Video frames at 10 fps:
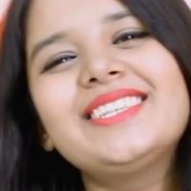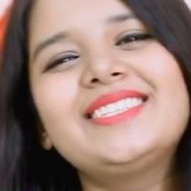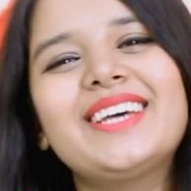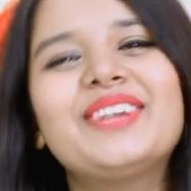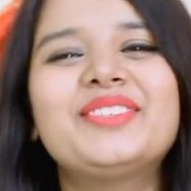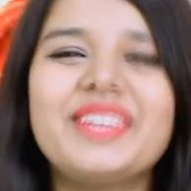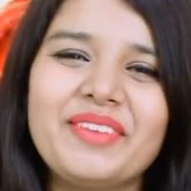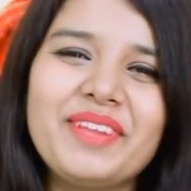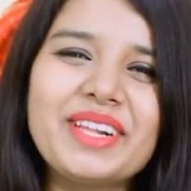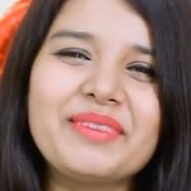friends, it's Ayushi,
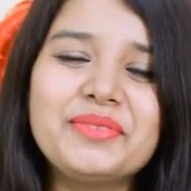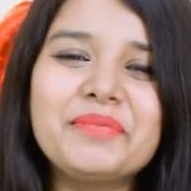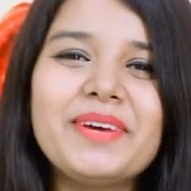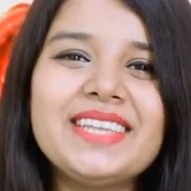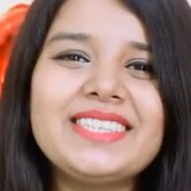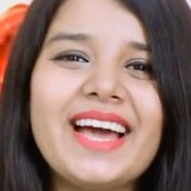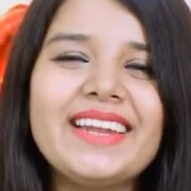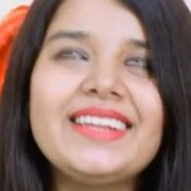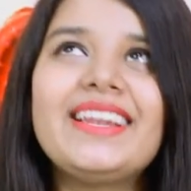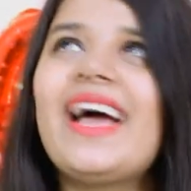and welcome to my
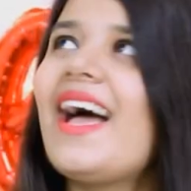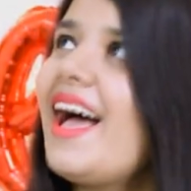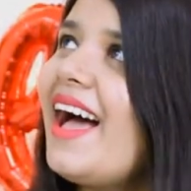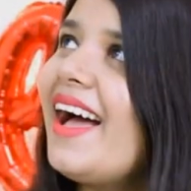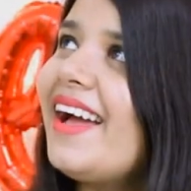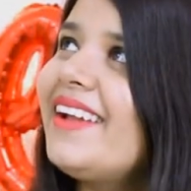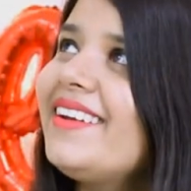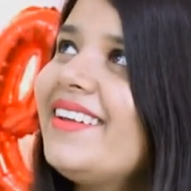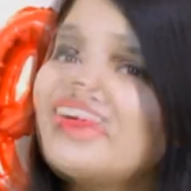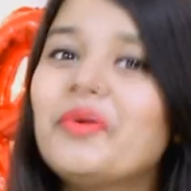channel
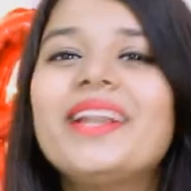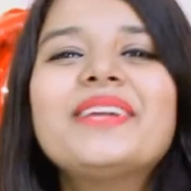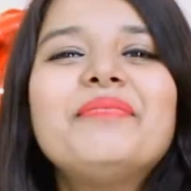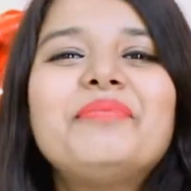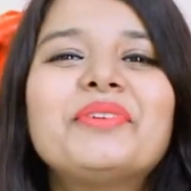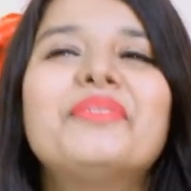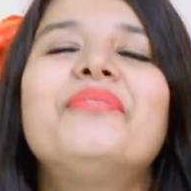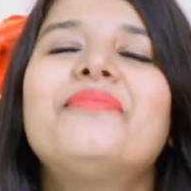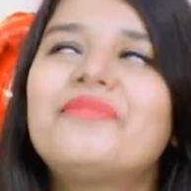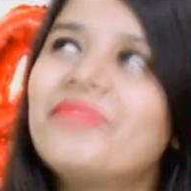and welcome
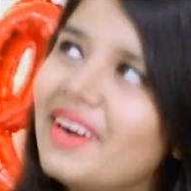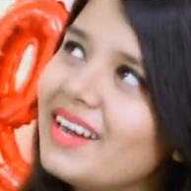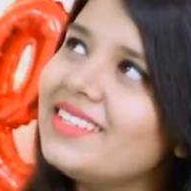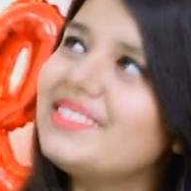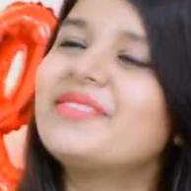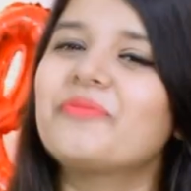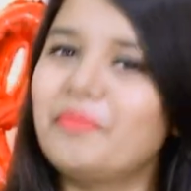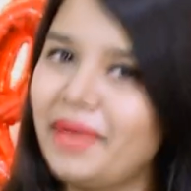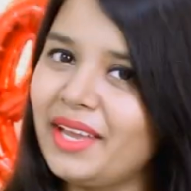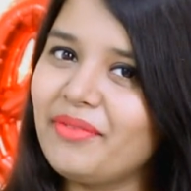to first
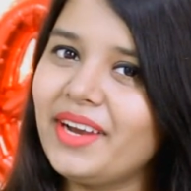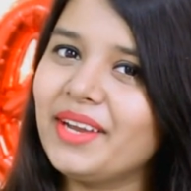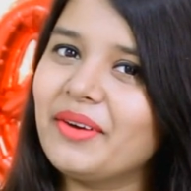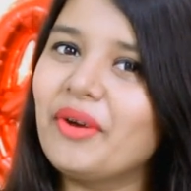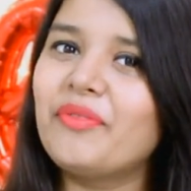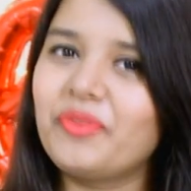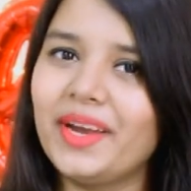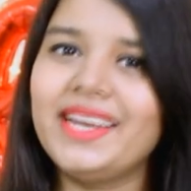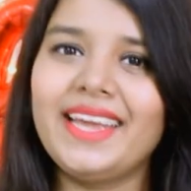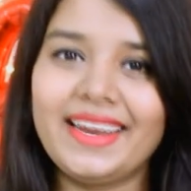main video of
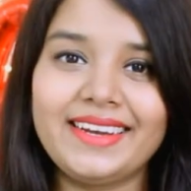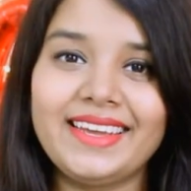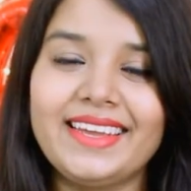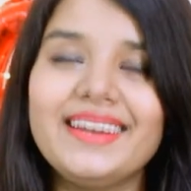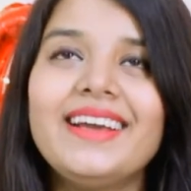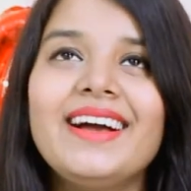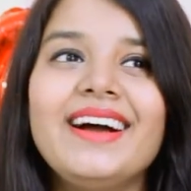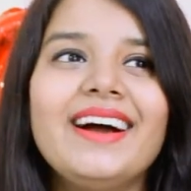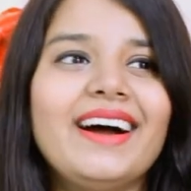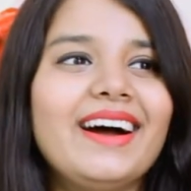2018.
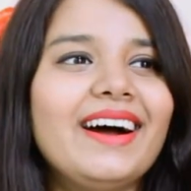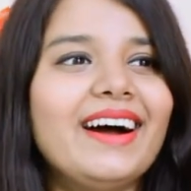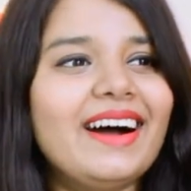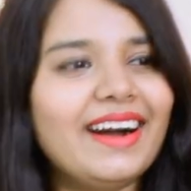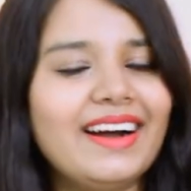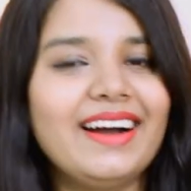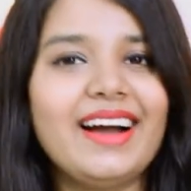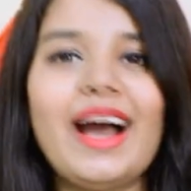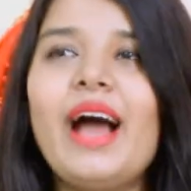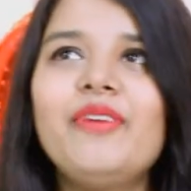
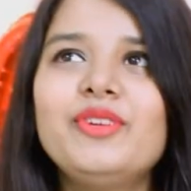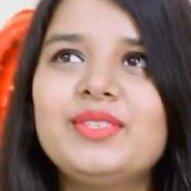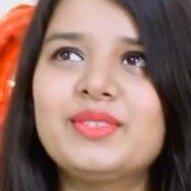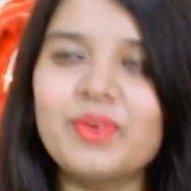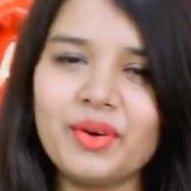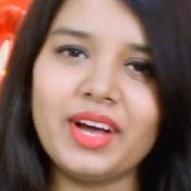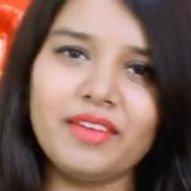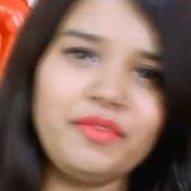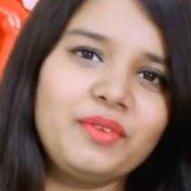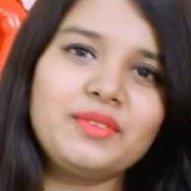I was so
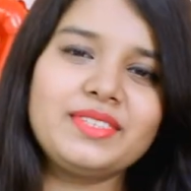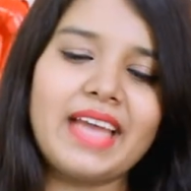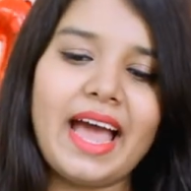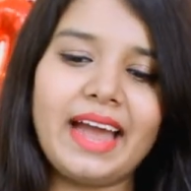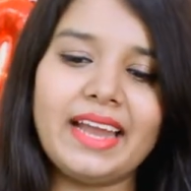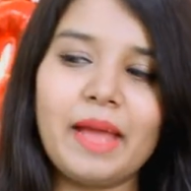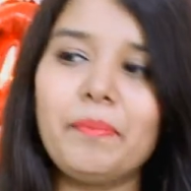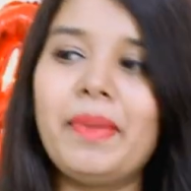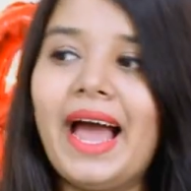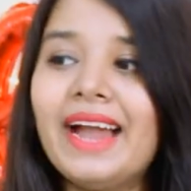confused and I
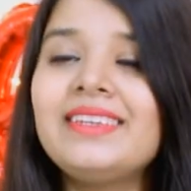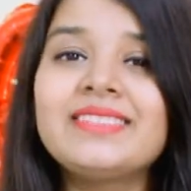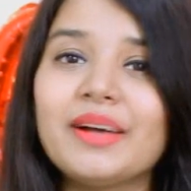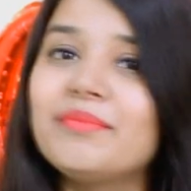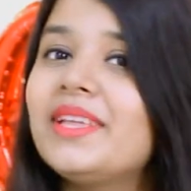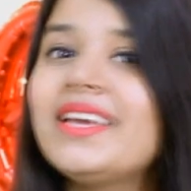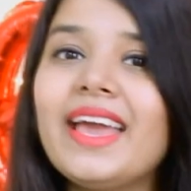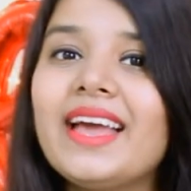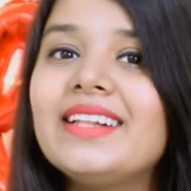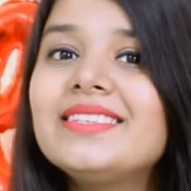planned something
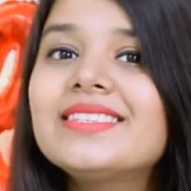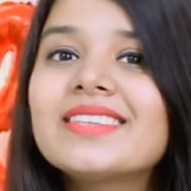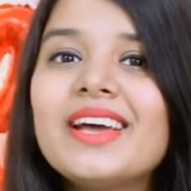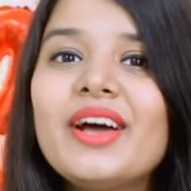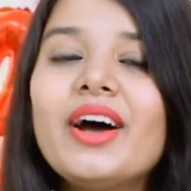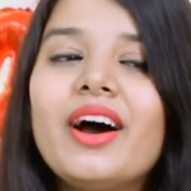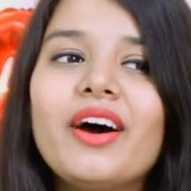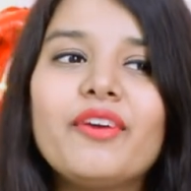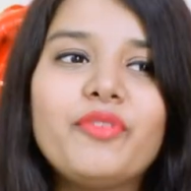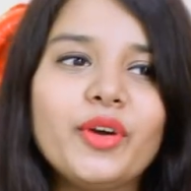else
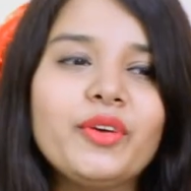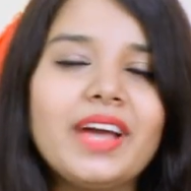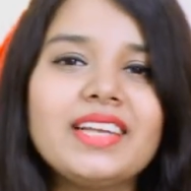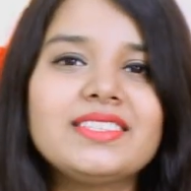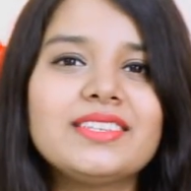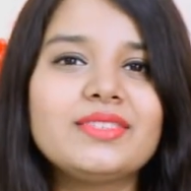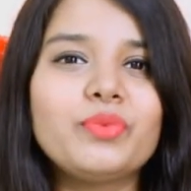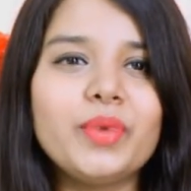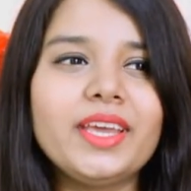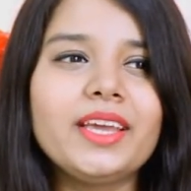uh, for you guys this
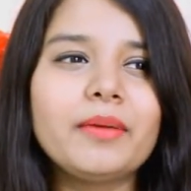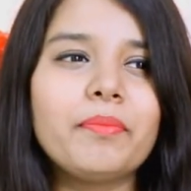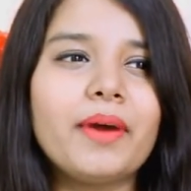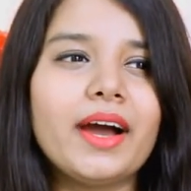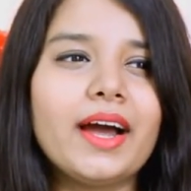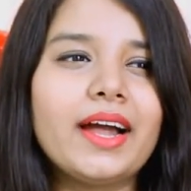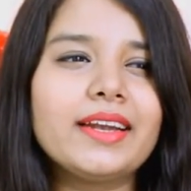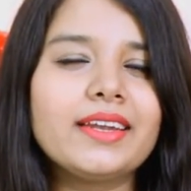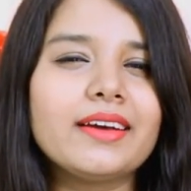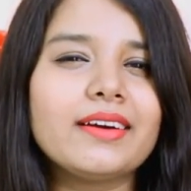week
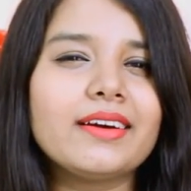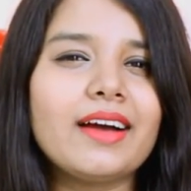but